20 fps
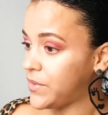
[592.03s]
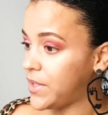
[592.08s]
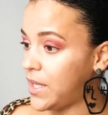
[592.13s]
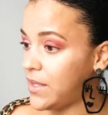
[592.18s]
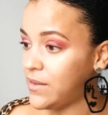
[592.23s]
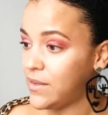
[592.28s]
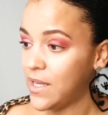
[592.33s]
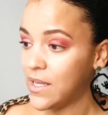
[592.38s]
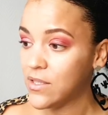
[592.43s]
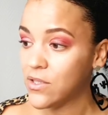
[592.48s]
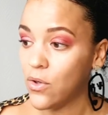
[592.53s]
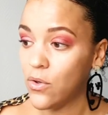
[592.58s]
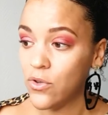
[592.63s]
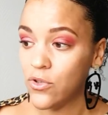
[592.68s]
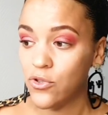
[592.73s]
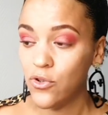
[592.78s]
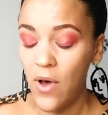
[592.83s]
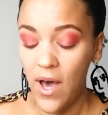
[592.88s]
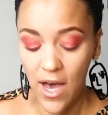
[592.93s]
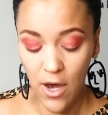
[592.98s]
and that's
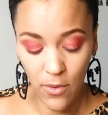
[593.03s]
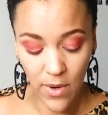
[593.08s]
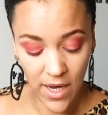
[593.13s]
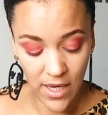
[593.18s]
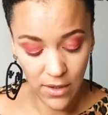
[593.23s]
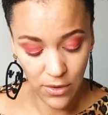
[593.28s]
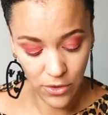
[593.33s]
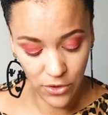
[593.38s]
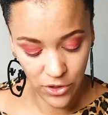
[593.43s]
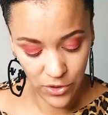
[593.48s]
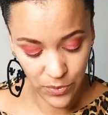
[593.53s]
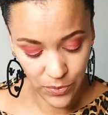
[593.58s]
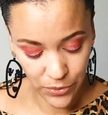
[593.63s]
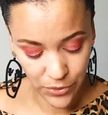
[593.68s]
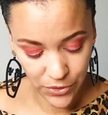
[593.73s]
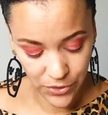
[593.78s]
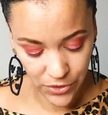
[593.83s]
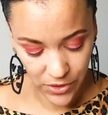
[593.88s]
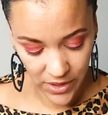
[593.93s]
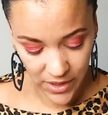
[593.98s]
also how I learned
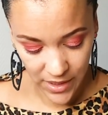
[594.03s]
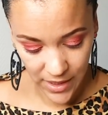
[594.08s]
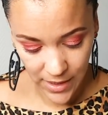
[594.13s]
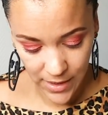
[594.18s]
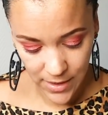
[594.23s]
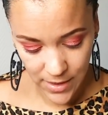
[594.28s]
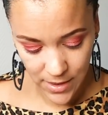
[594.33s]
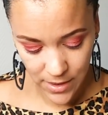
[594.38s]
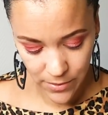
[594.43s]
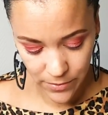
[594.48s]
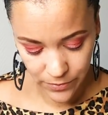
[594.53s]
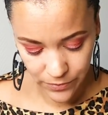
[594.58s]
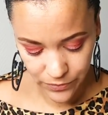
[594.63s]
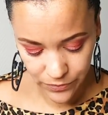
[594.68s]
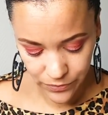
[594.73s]
Portuguese.